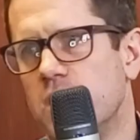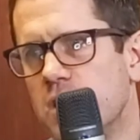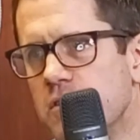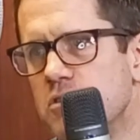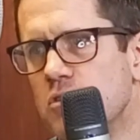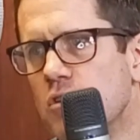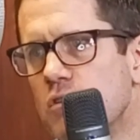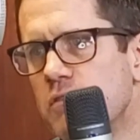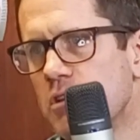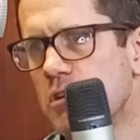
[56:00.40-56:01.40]
or whatever, to
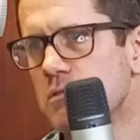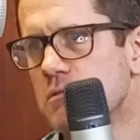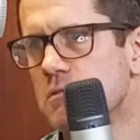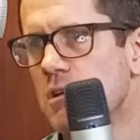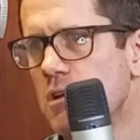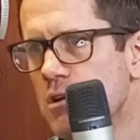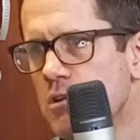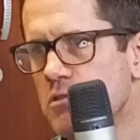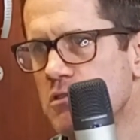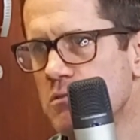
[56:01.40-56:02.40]
look for those
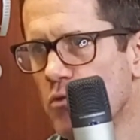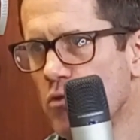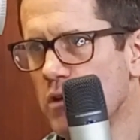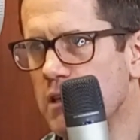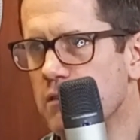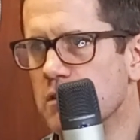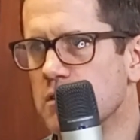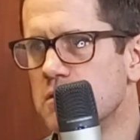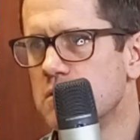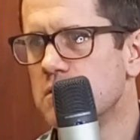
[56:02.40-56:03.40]
small
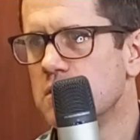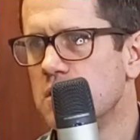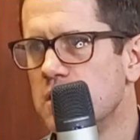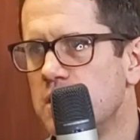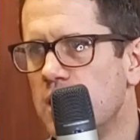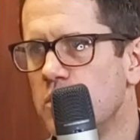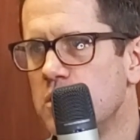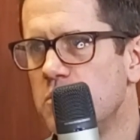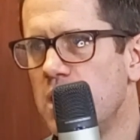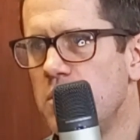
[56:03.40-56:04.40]
levers that
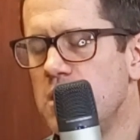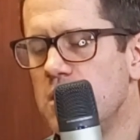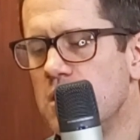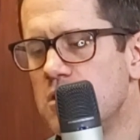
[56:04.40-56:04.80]
would maybe,